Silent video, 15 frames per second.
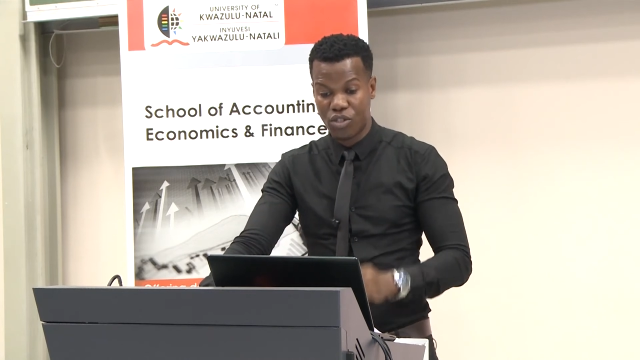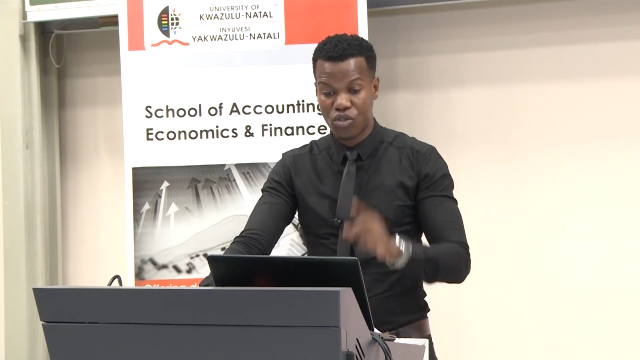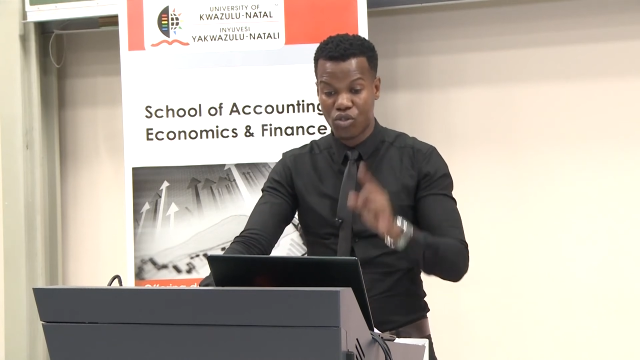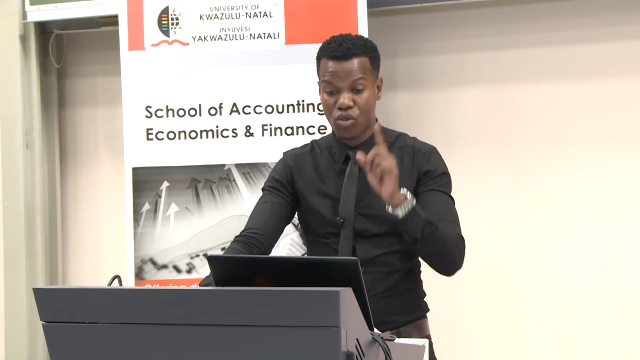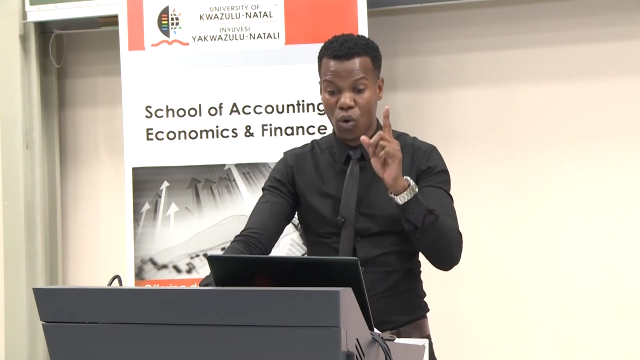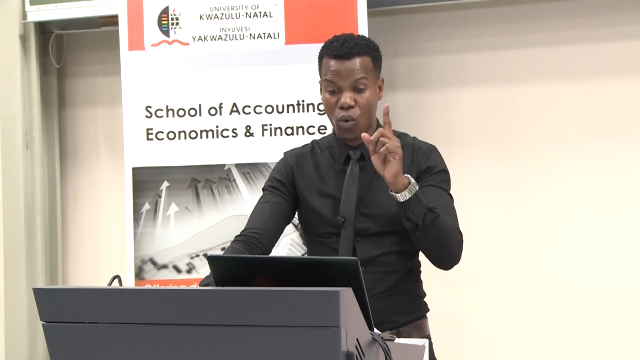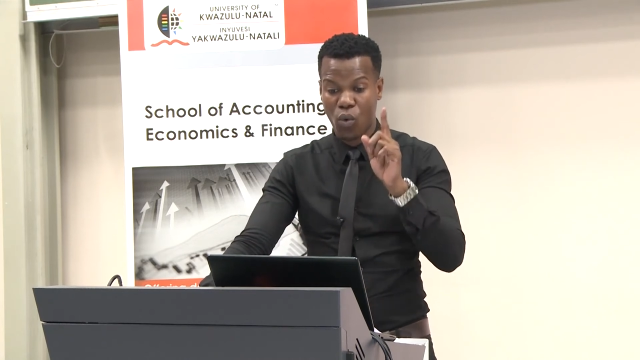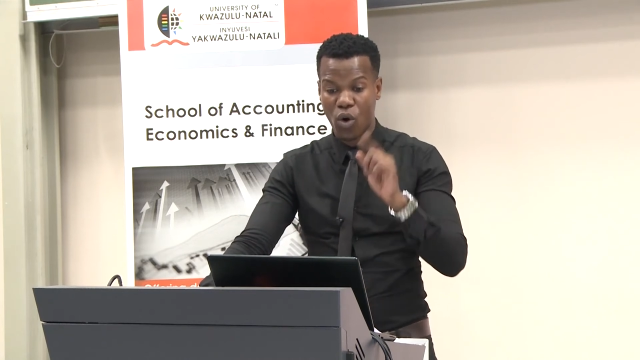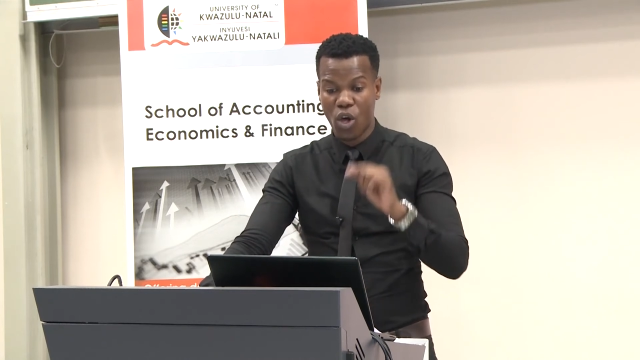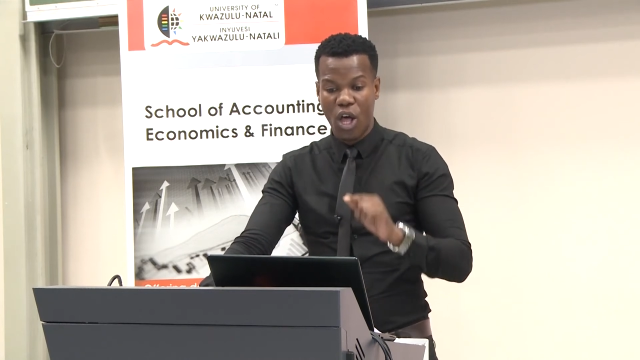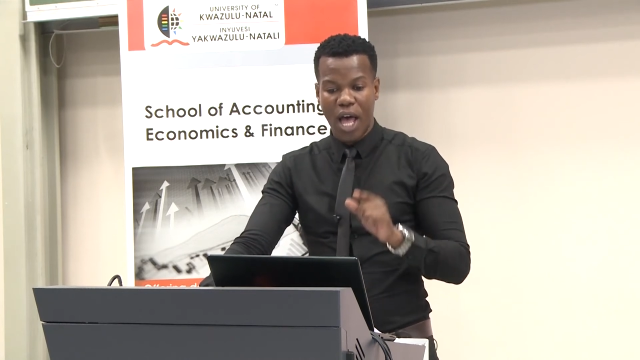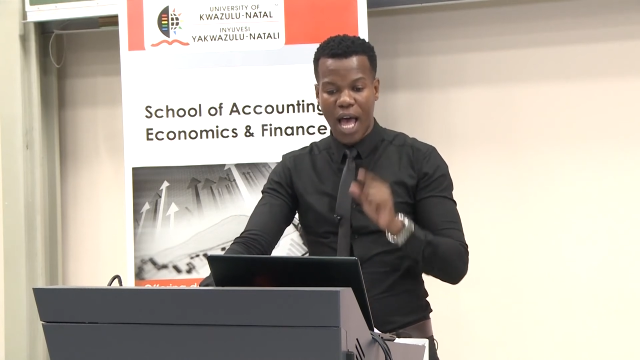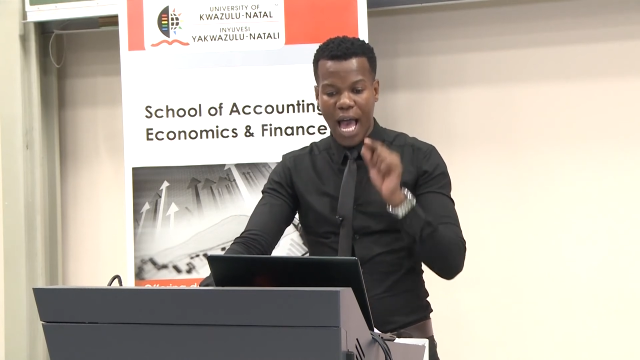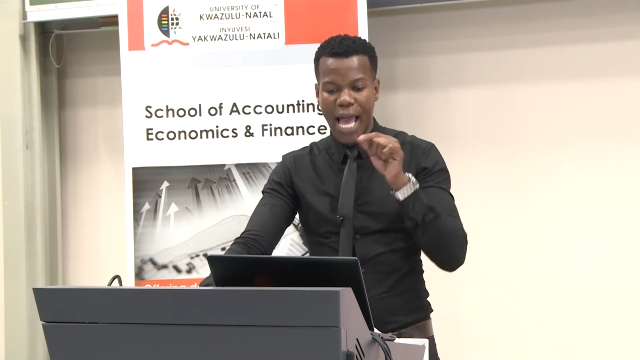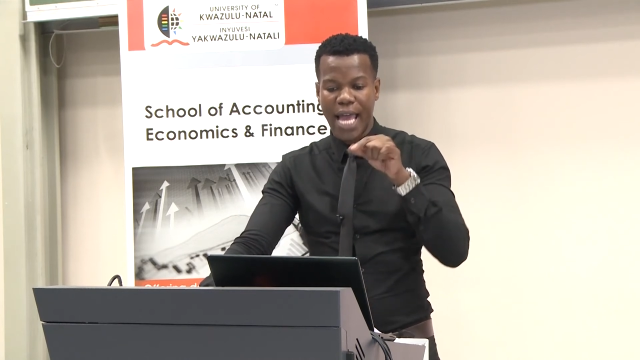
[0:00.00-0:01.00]
So
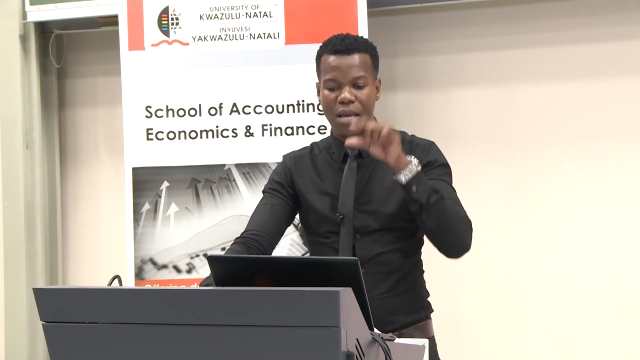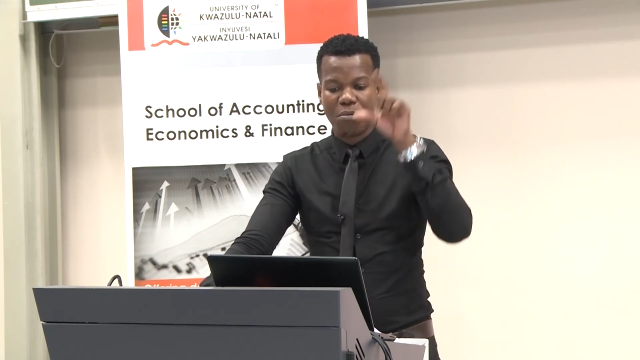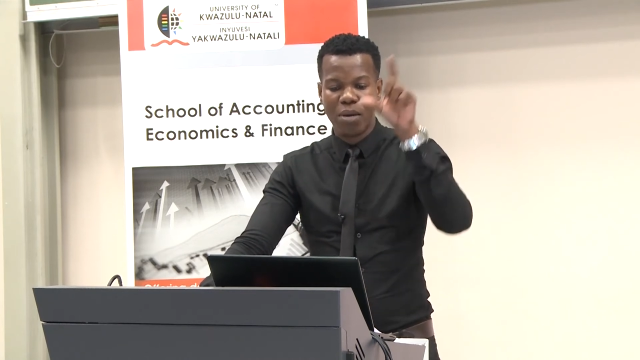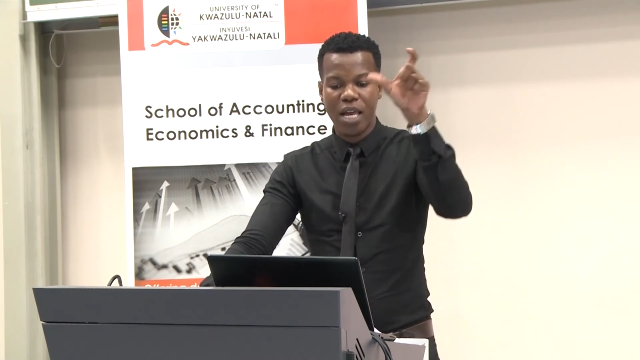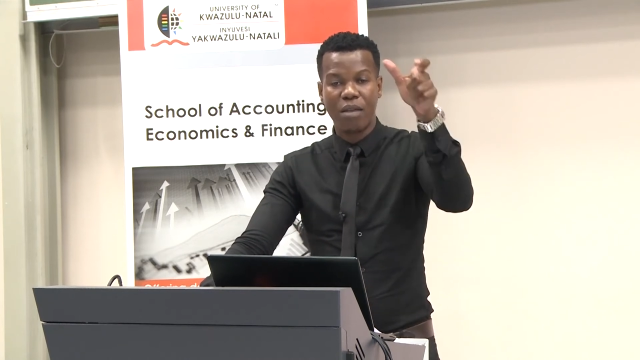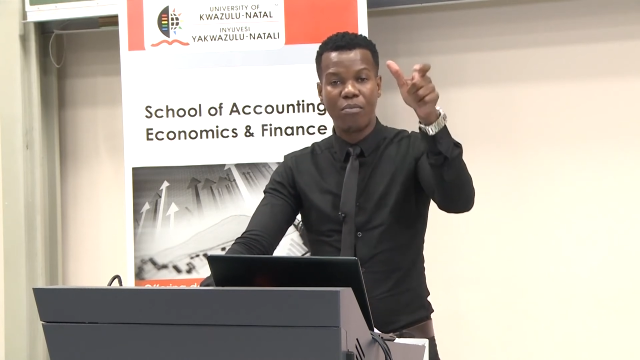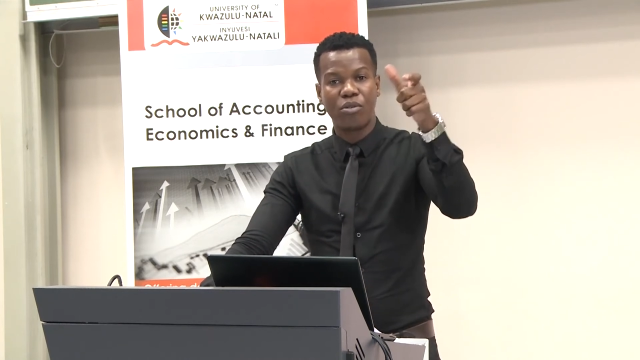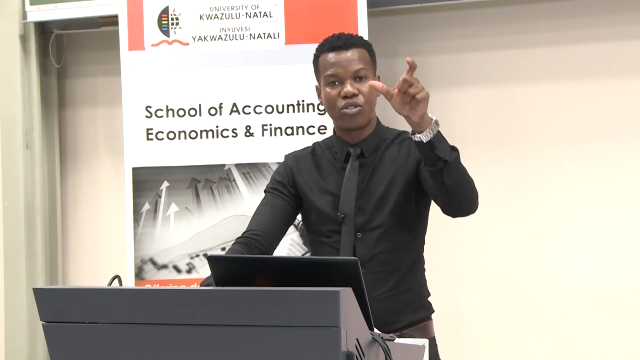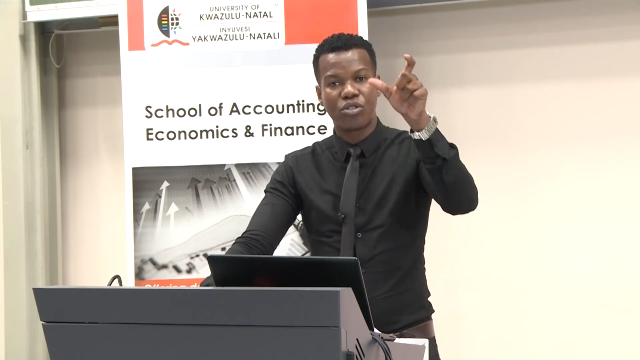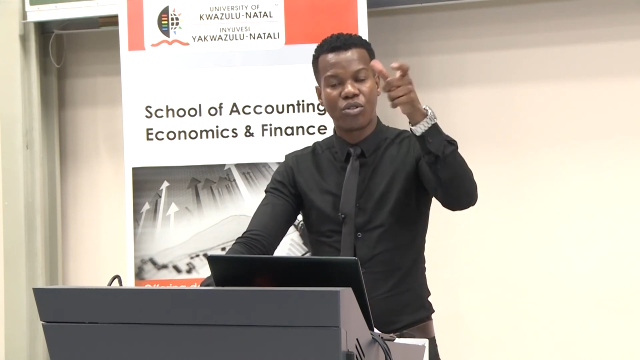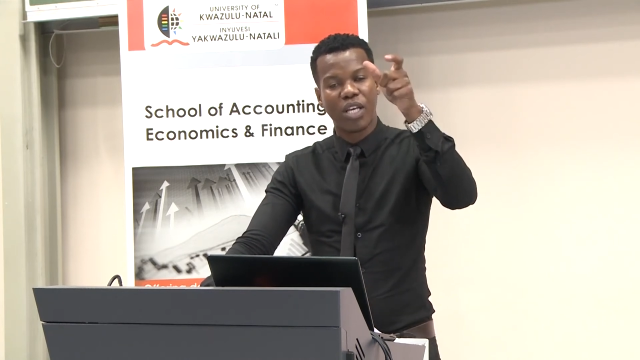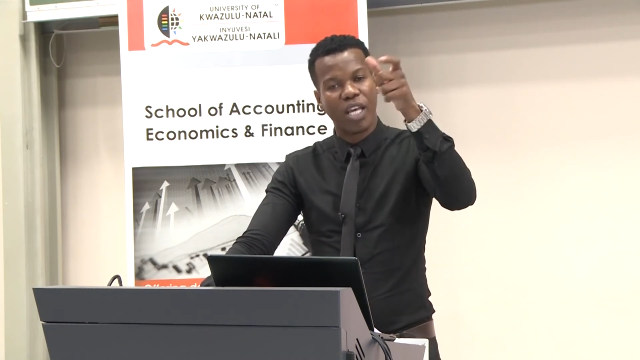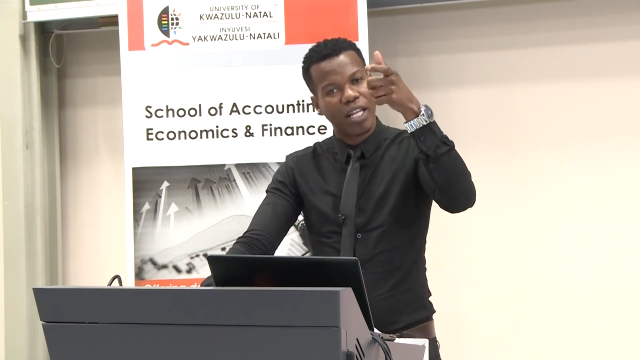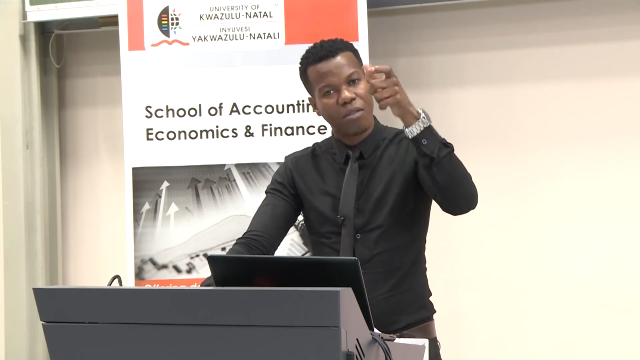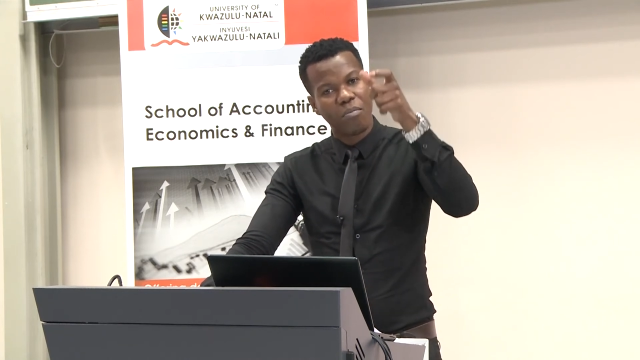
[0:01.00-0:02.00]
I am able to
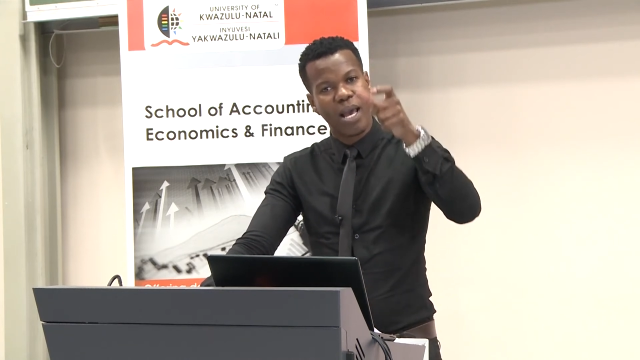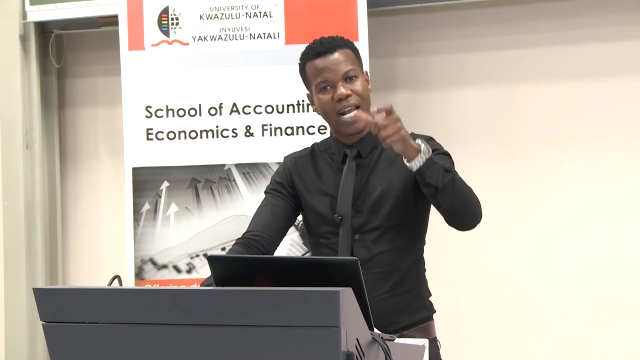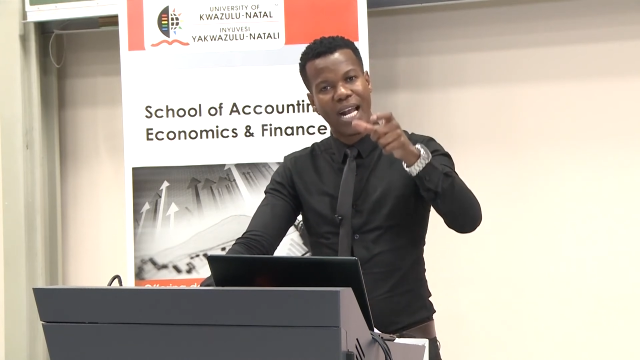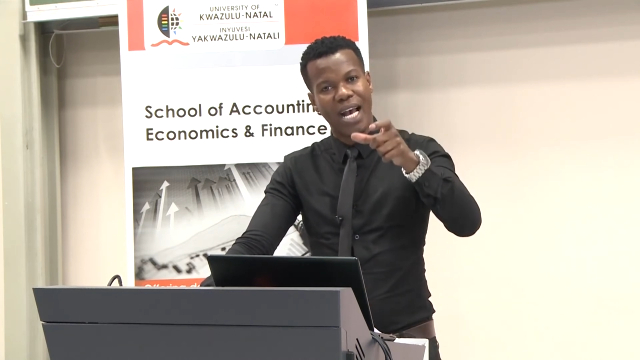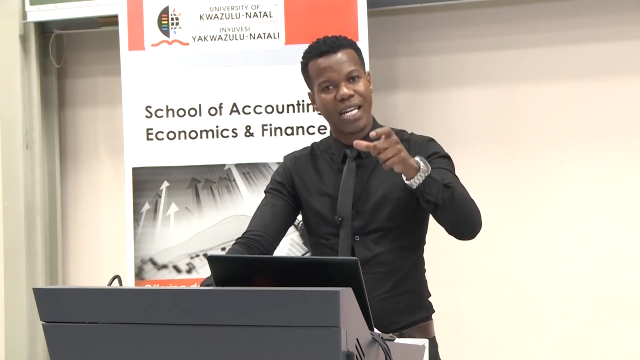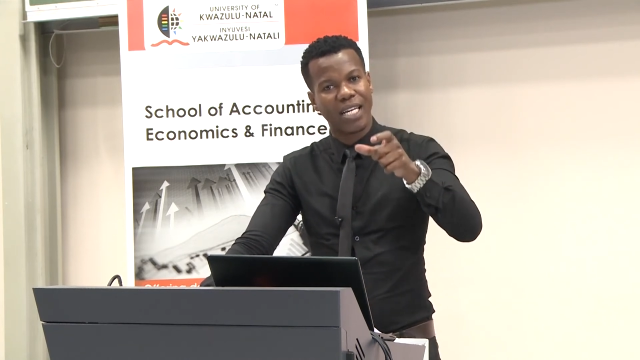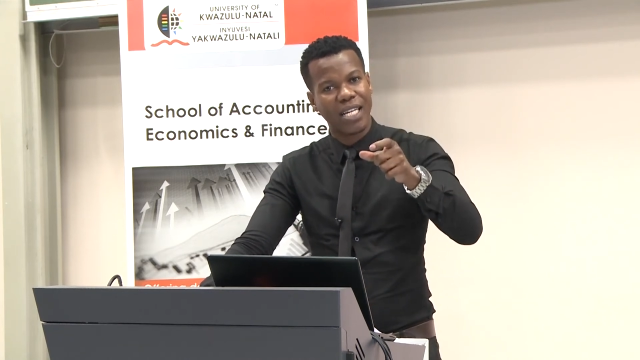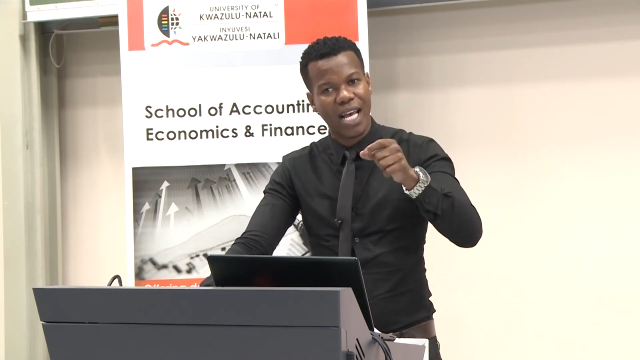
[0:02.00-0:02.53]
get my current